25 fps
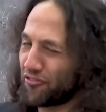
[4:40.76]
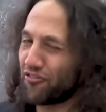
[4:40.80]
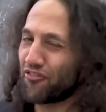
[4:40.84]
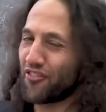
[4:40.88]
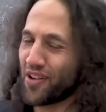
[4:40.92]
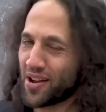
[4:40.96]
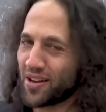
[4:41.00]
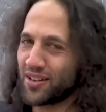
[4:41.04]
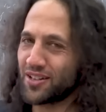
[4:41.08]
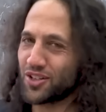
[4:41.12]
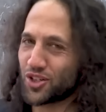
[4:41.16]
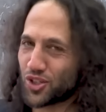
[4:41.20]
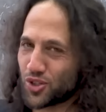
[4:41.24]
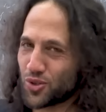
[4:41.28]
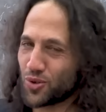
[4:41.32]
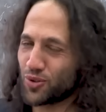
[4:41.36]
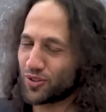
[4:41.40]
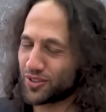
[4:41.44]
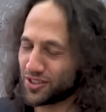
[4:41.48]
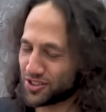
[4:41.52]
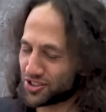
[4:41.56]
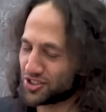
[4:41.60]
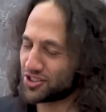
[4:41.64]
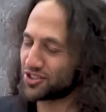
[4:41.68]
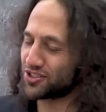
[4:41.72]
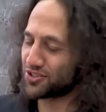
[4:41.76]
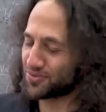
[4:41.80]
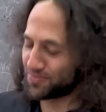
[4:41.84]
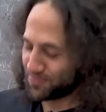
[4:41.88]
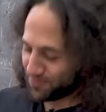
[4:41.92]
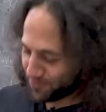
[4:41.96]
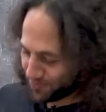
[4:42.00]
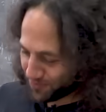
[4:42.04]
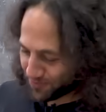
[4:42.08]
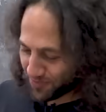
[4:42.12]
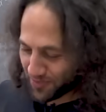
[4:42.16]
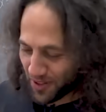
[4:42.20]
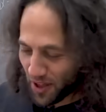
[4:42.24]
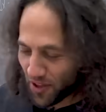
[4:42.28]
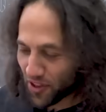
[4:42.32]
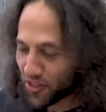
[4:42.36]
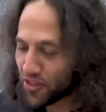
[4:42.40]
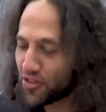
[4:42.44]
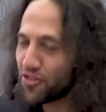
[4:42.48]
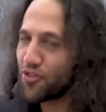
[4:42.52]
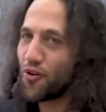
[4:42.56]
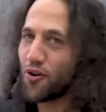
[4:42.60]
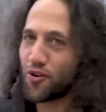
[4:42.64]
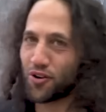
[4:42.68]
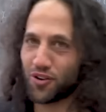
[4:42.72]
Fairly sure this is
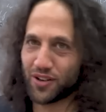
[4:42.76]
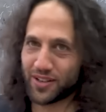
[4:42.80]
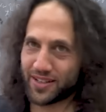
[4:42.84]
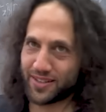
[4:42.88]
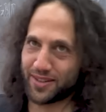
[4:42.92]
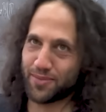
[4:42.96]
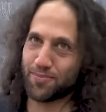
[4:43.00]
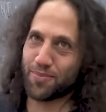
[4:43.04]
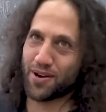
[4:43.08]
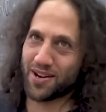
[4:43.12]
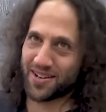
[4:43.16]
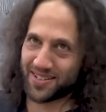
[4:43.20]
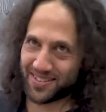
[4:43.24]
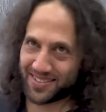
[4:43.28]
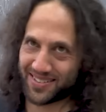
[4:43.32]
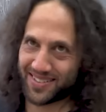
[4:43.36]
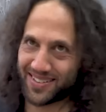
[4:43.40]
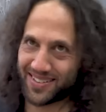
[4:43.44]
thoroughly debunked.